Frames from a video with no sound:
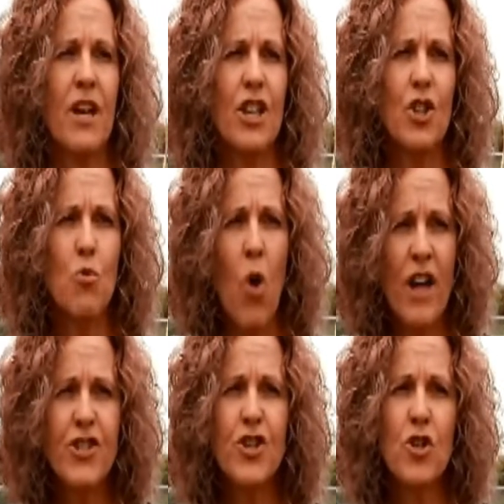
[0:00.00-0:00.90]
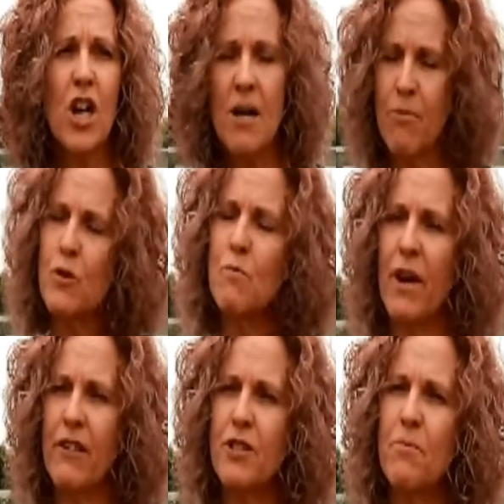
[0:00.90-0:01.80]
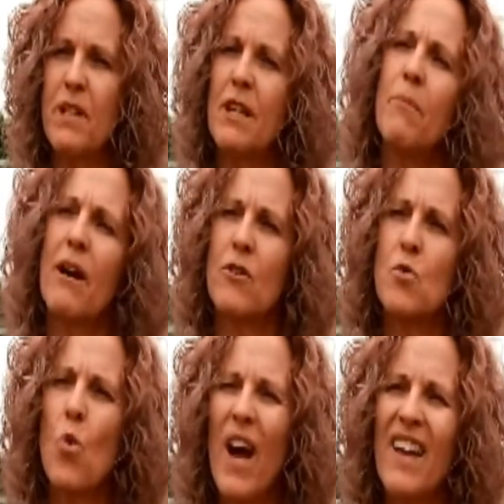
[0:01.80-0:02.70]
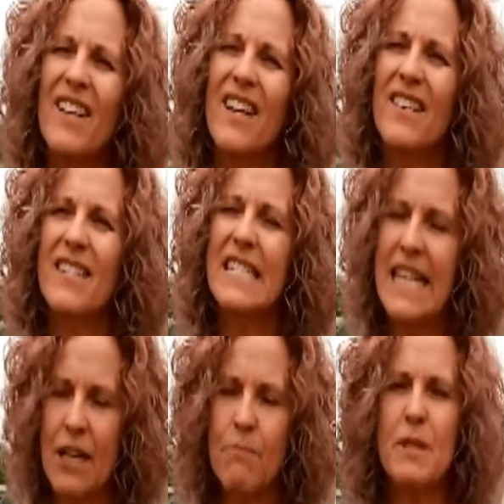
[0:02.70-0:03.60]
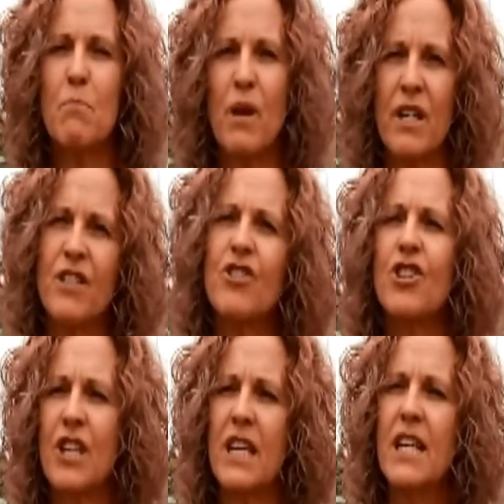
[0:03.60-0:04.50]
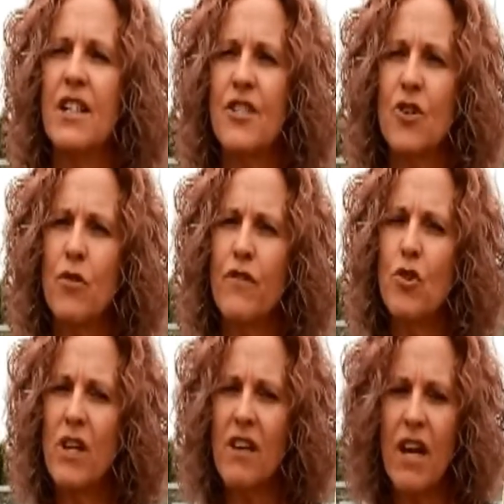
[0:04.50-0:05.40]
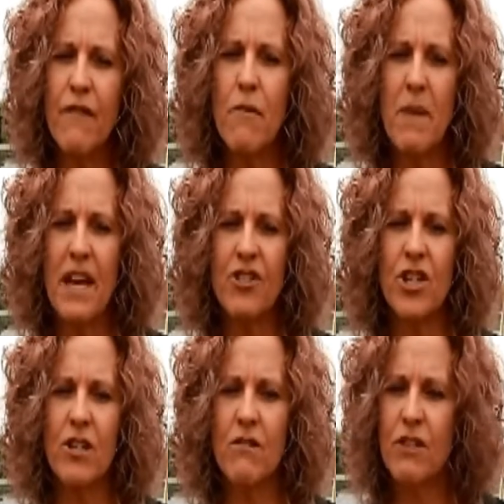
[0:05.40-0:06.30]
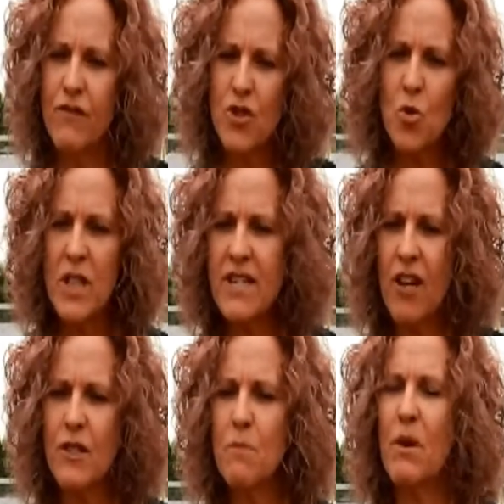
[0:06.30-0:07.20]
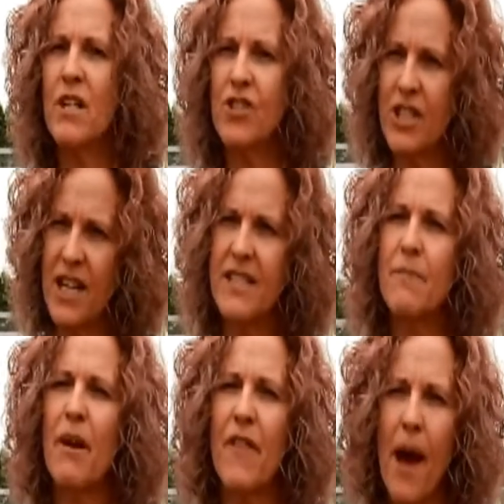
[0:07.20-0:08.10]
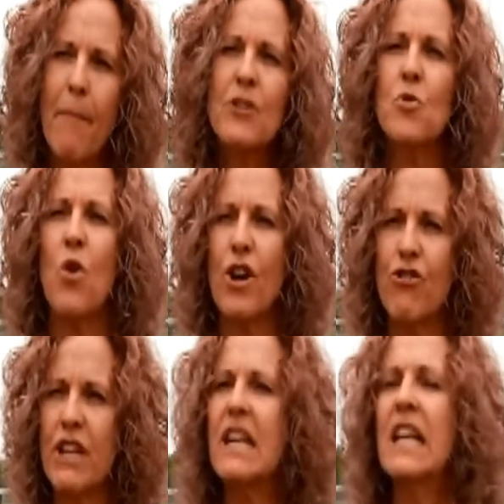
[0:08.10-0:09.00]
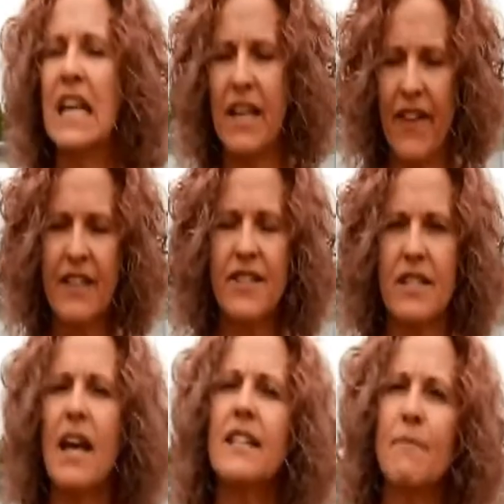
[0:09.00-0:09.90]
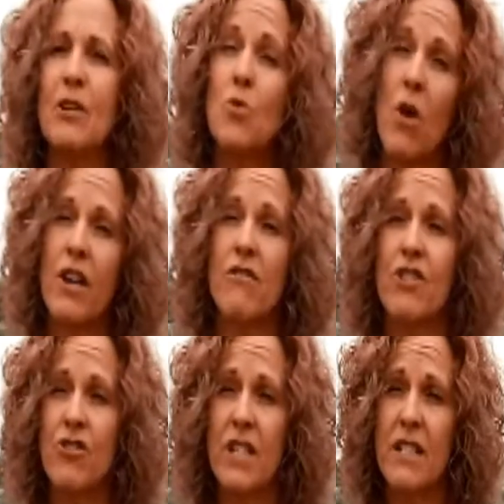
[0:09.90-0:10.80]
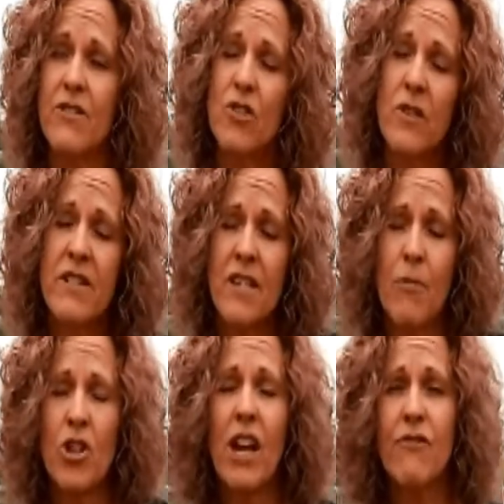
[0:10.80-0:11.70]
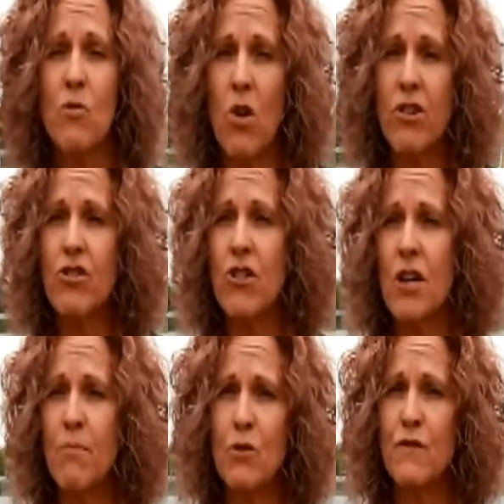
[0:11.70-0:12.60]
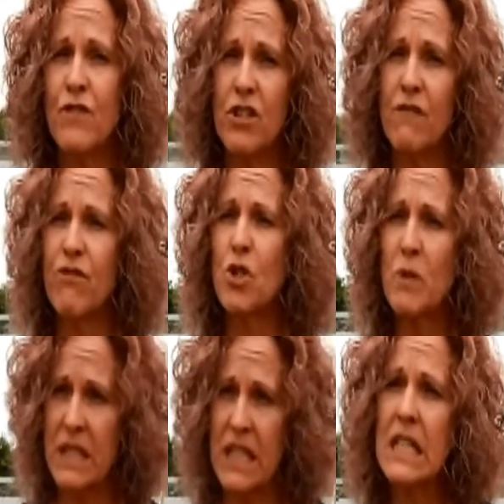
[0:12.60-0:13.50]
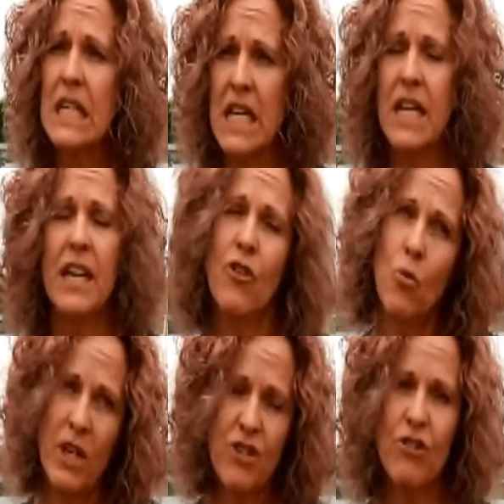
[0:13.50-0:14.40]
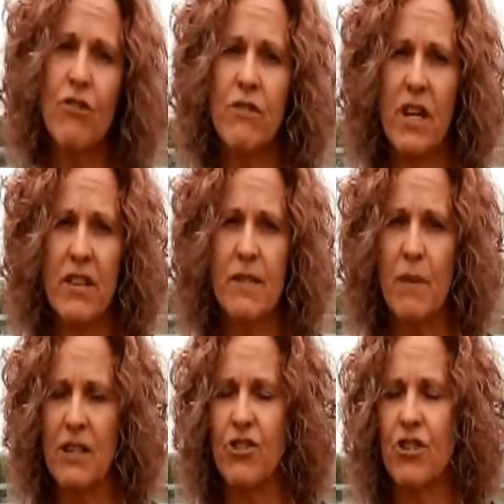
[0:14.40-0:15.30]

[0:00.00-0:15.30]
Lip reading: You want your compost pile to be about as wet as a damp sponge. So if you could kind of imagine you squeezed out a sponge and it has about that much water in it, that's as much water as you need. So in the summer you have to water your compost fairly frequently. In the winter, not as much.